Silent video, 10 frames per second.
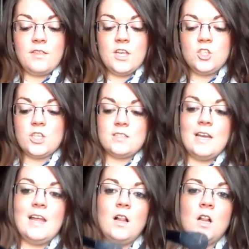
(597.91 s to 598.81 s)
it's just
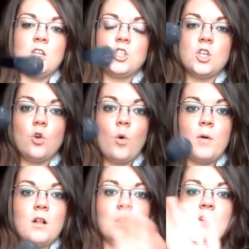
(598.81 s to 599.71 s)
a
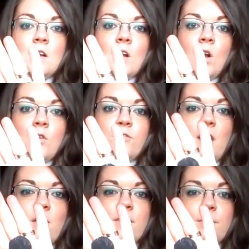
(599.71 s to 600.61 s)
normal
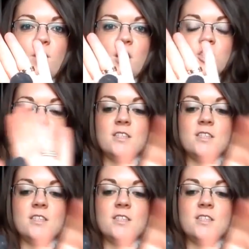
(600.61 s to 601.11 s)
fluffy brush.